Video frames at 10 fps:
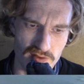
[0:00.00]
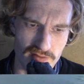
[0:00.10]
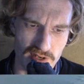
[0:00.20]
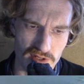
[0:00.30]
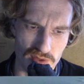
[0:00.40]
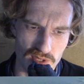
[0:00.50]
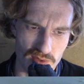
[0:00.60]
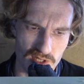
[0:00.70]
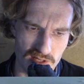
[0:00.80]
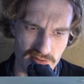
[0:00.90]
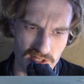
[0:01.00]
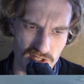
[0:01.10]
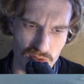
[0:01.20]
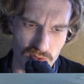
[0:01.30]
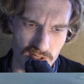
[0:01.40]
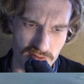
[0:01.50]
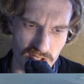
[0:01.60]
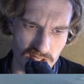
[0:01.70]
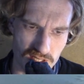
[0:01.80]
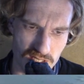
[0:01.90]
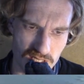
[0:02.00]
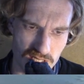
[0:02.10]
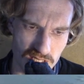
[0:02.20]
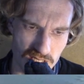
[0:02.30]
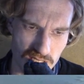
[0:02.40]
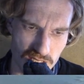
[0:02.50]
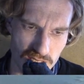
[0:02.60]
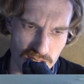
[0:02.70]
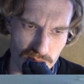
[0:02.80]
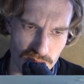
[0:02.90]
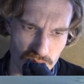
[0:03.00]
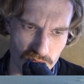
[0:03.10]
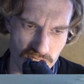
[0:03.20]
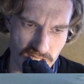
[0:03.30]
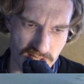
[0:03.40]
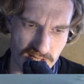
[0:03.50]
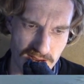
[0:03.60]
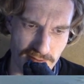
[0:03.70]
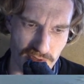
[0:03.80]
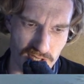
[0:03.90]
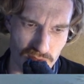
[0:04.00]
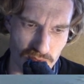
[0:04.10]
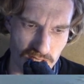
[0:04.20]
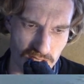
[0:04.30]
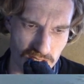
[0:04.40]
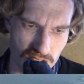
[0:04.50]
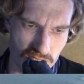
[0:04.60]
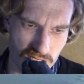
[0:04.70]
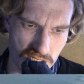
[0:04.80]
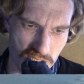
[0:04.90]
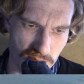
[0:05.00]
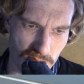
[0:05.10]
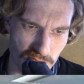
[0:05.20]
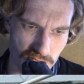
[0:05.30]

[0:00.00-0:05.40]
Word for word: Very new. I wonder if this is one of these projects in Africa where the Chinese people